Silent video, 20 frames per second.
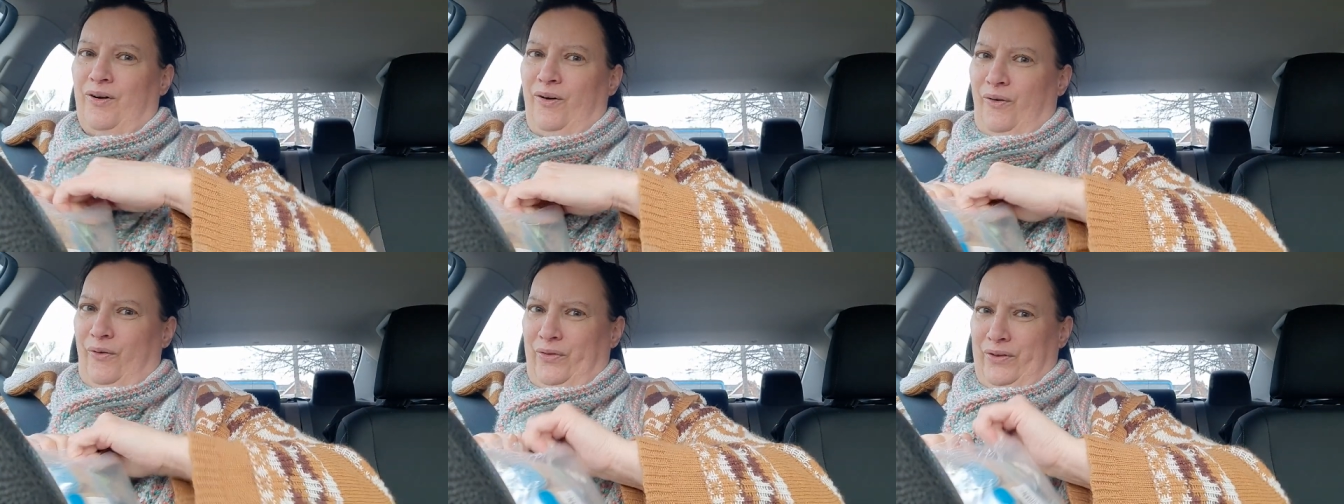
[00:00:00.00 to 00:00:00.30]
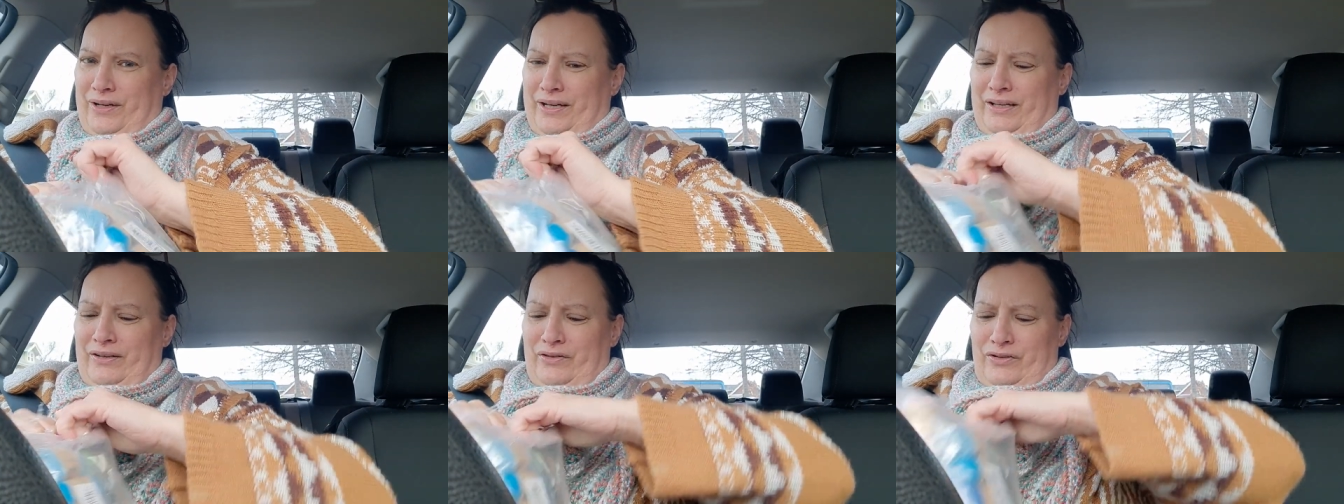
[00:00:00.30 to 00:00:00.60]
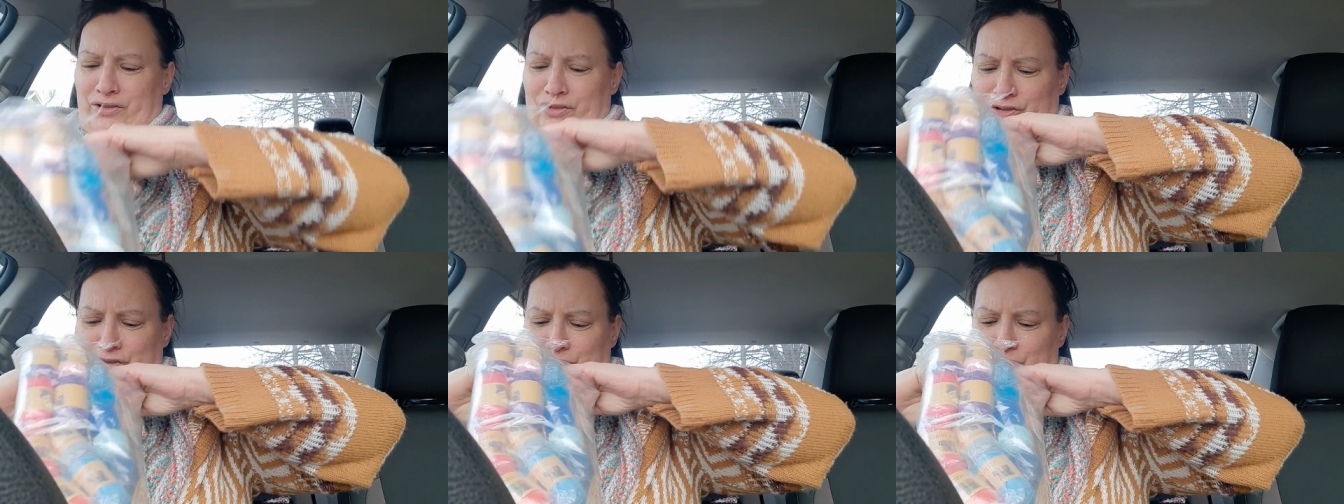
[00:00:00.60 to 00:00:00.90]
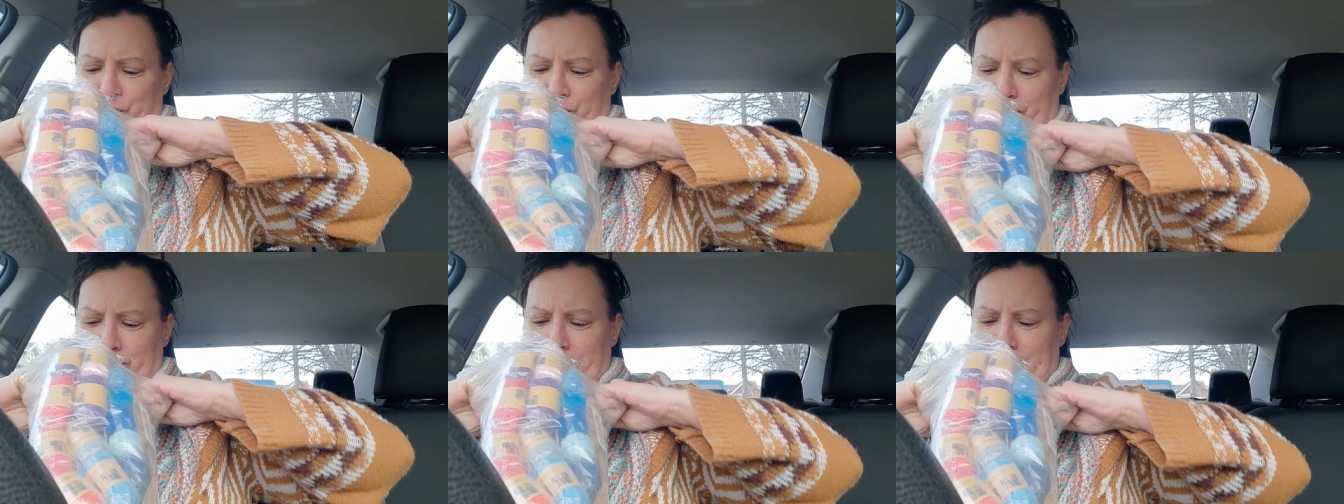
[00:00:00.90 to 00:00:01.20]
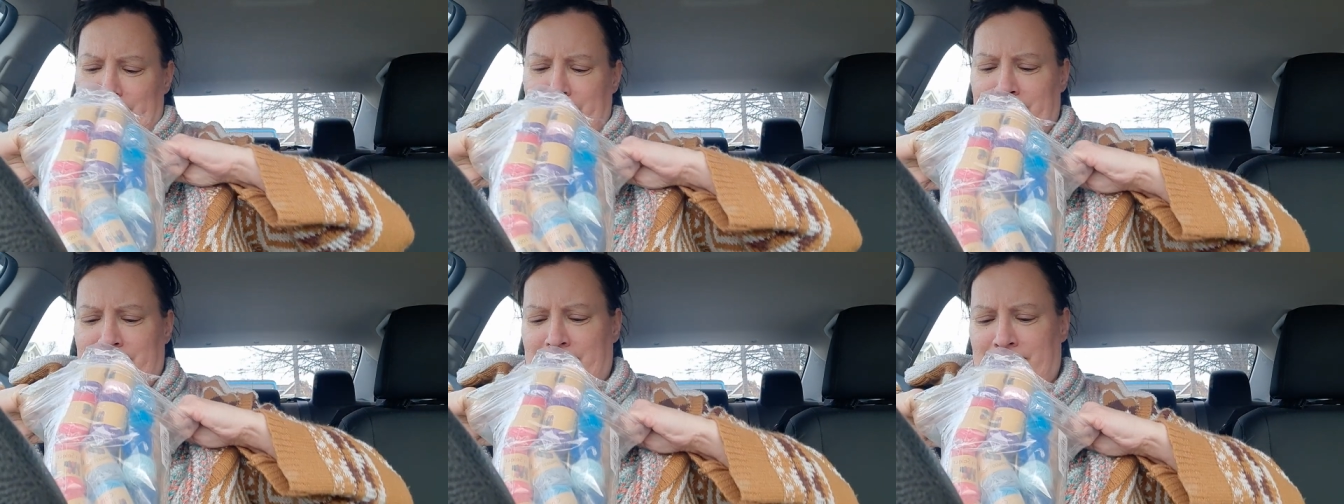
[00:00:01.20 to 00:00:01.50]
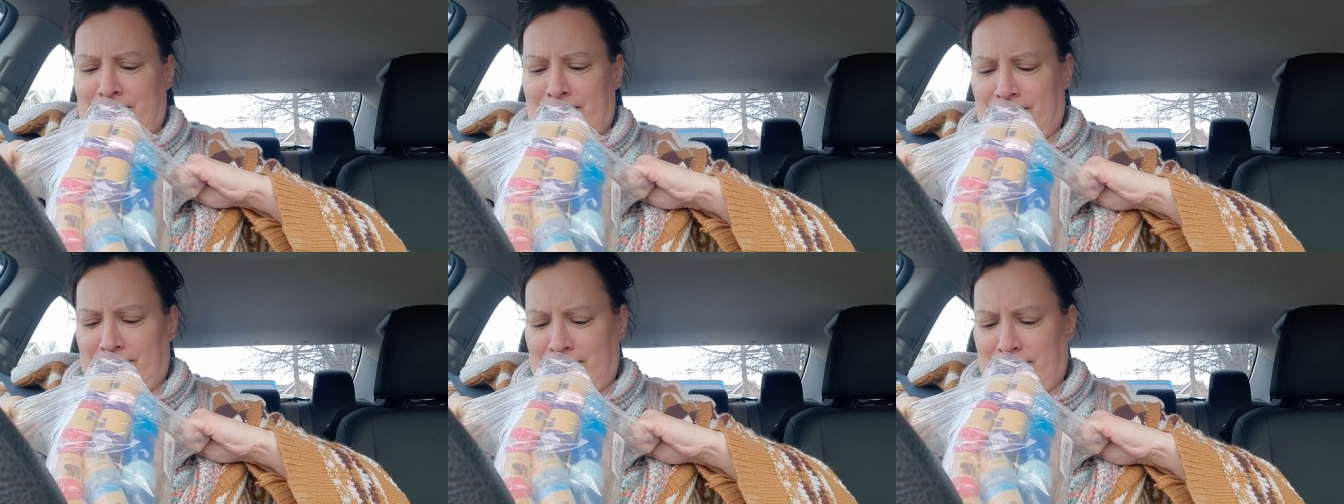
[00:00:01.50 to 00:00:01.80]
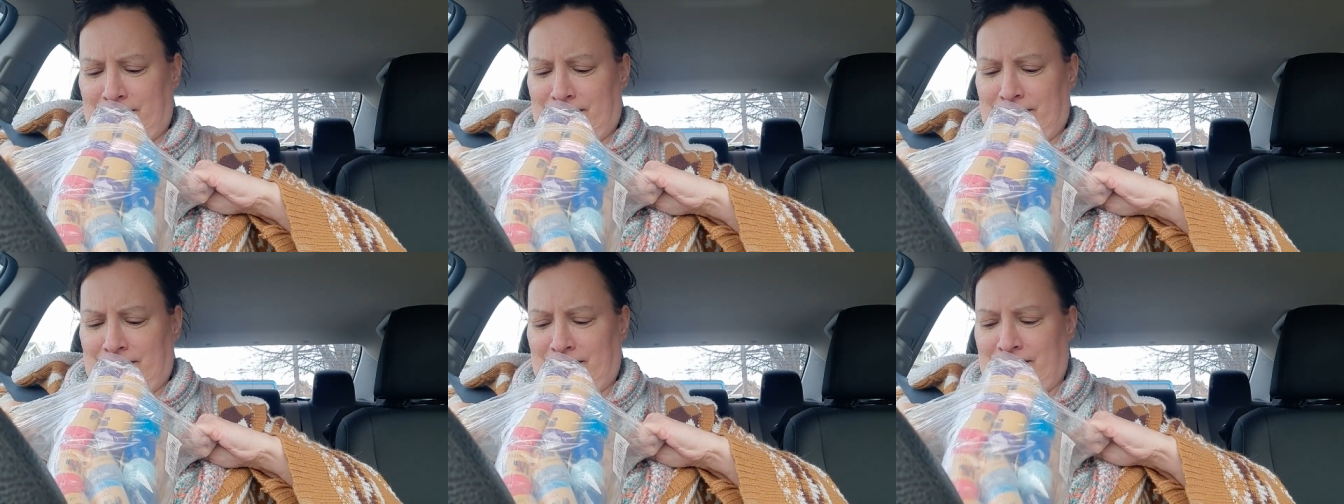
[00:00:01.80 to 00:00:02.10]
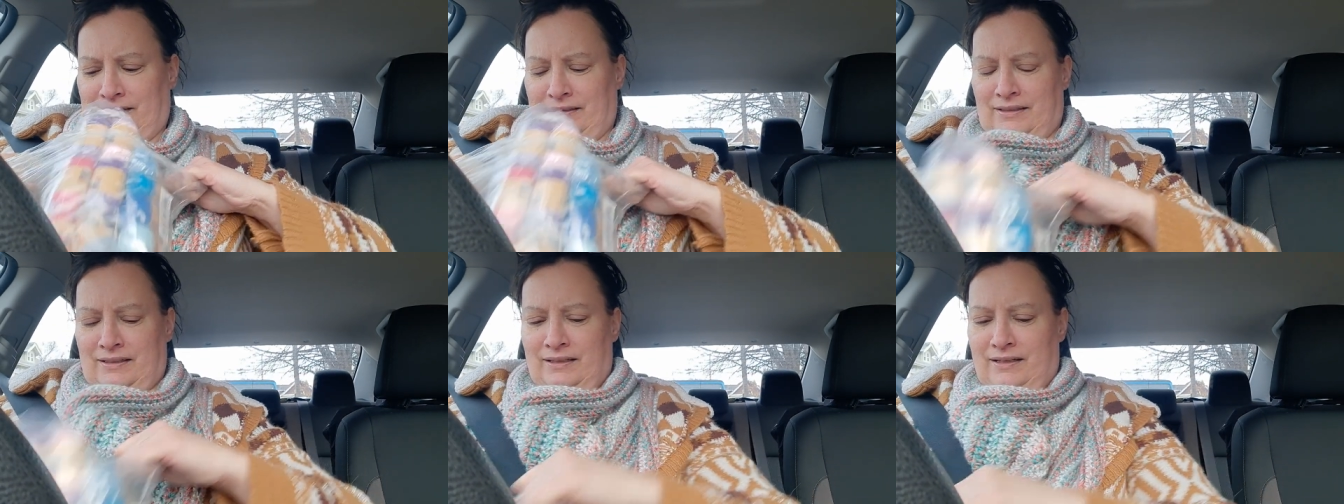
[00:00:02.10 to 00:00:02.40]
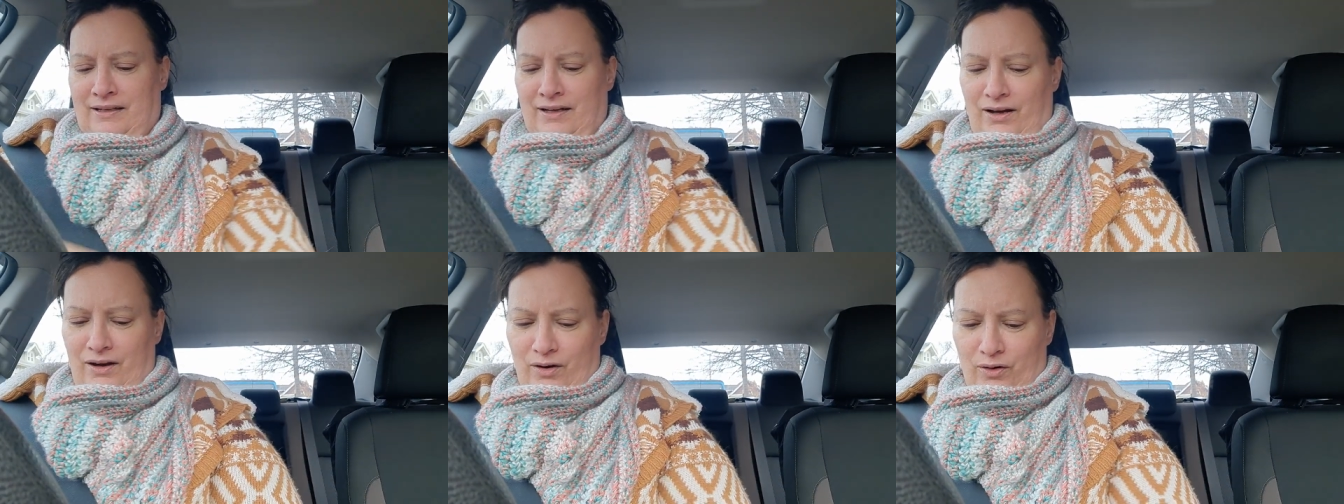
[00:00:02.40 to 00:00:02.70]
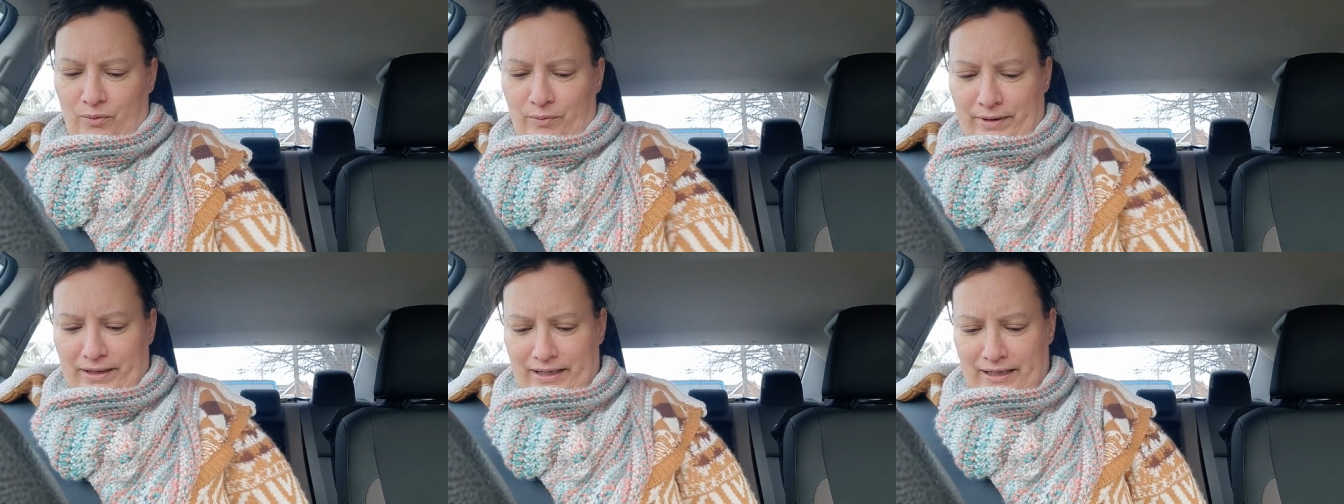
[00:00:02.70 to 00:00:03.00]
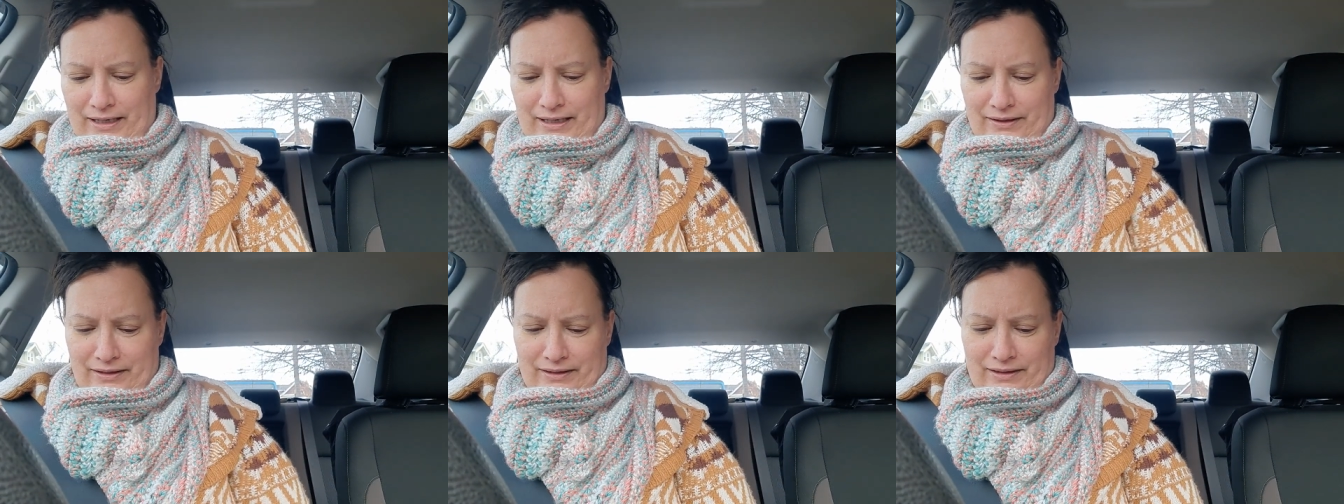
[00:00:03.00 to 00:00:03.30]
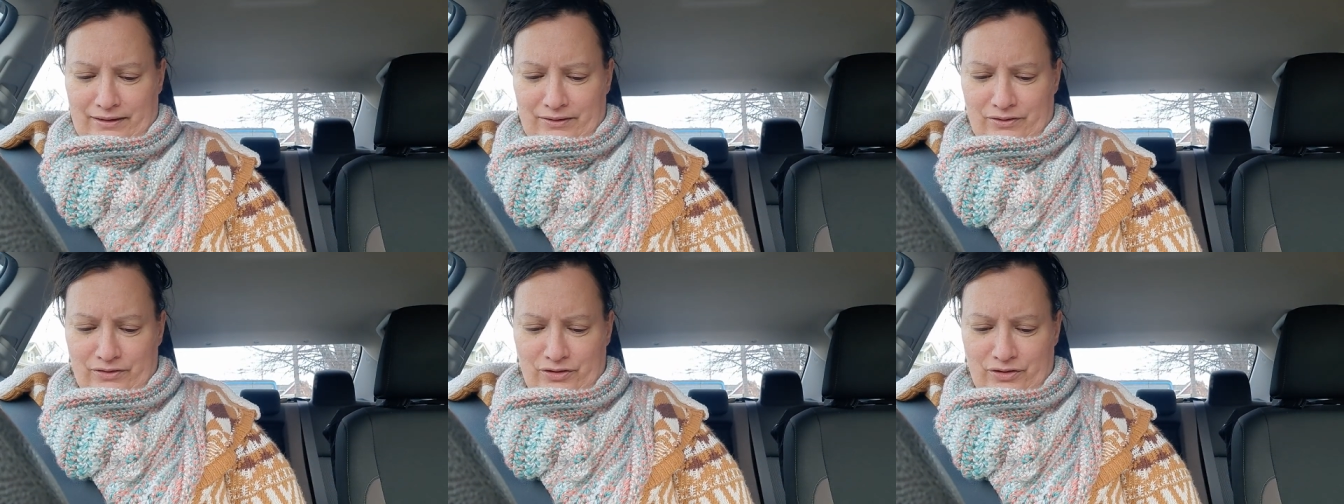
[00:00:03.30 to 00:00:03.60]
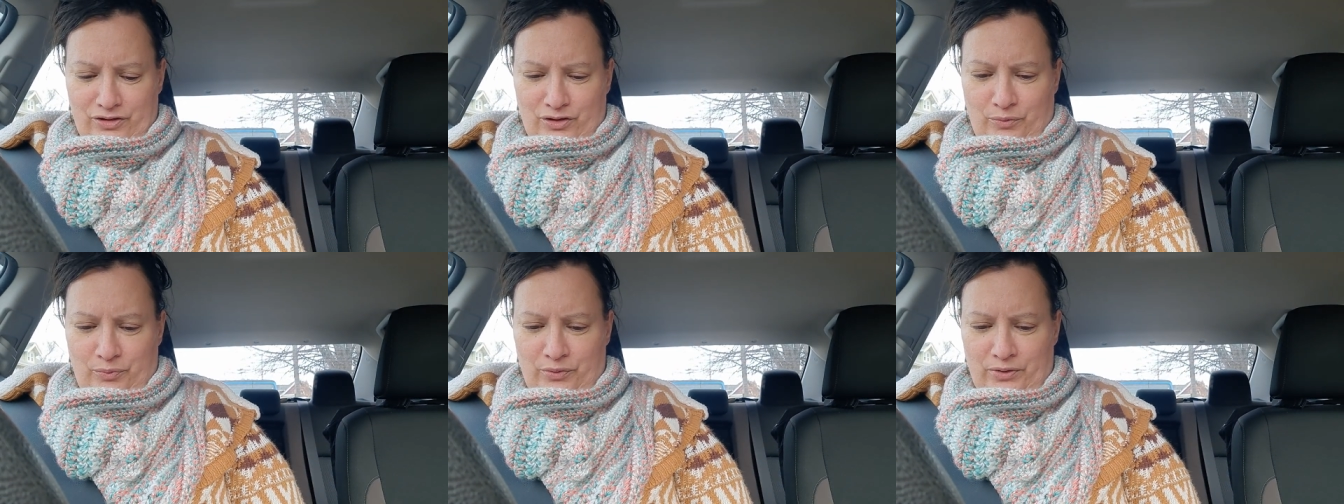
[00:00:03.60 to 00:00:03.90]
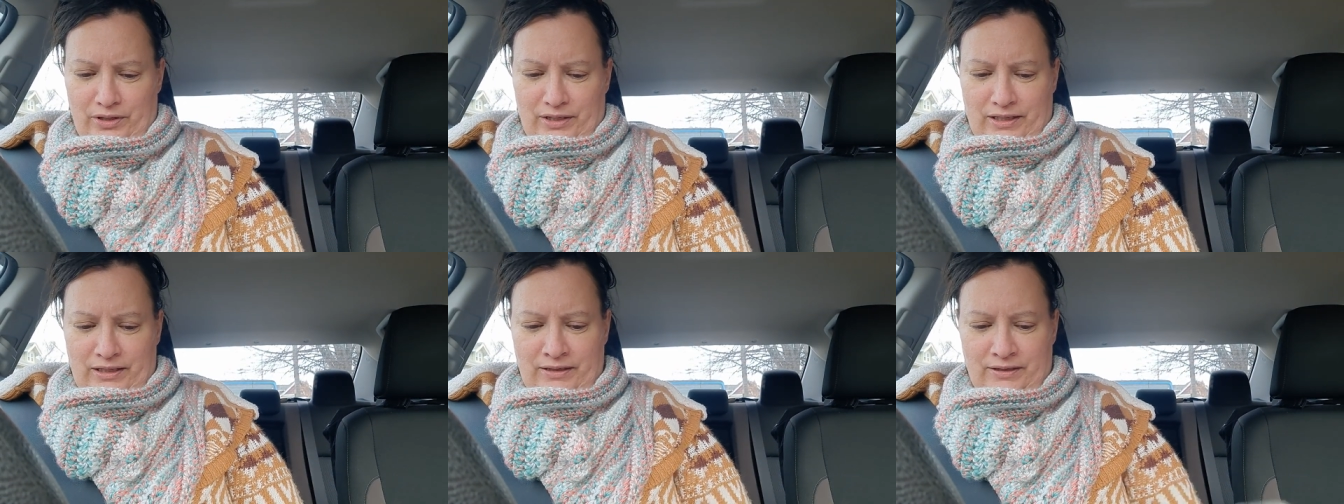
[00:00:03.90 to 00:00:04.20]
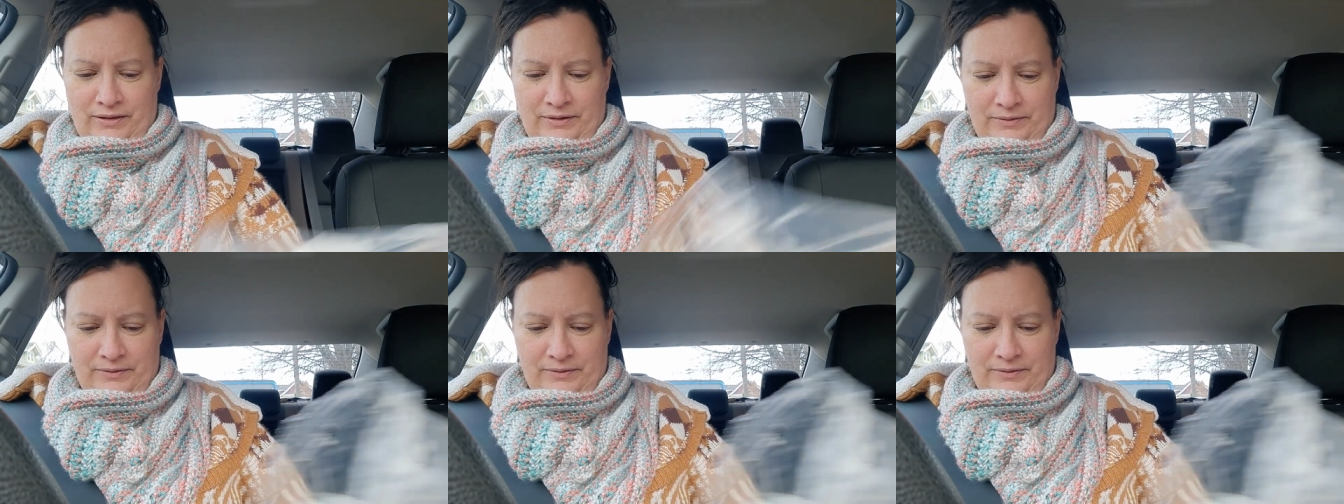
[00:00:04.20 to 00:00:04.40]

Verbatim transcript: Oh, the colors are so pretty. Oh my God, the colors are so pretty.